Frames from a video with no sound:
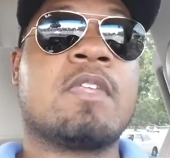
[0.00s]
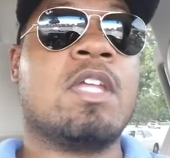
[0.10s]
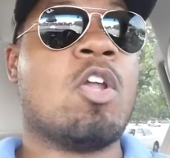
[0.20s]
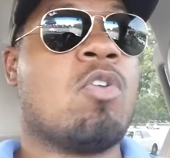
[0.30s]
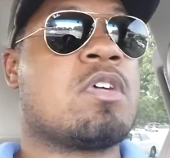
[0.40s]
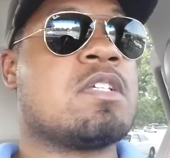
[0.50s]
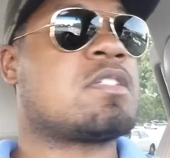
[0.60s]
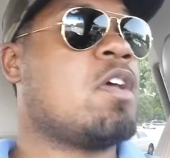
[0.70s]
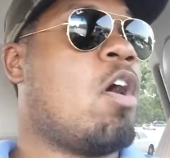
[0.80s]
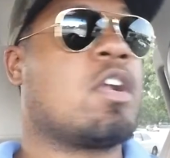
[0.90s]

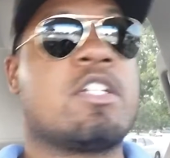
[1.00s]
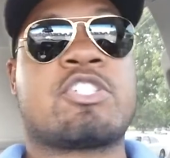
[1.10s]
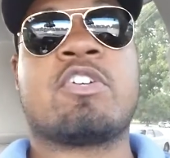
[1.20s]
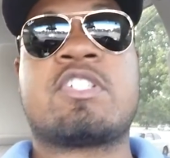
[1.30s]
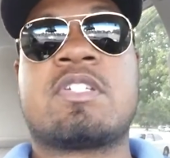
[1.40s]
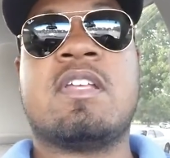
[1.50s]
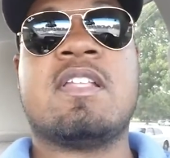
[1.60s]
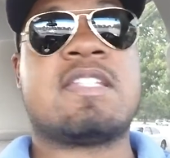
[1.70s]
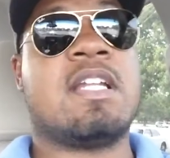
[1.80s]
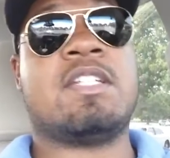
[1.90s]
Because or the church
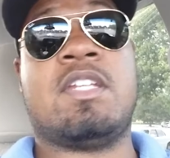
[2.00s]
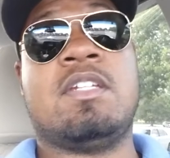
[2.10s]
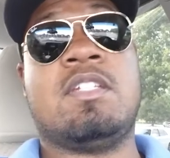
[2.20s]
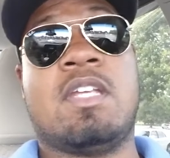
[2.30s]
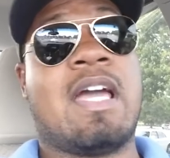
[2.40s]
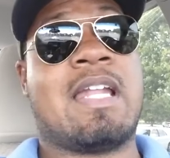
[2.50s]
telling you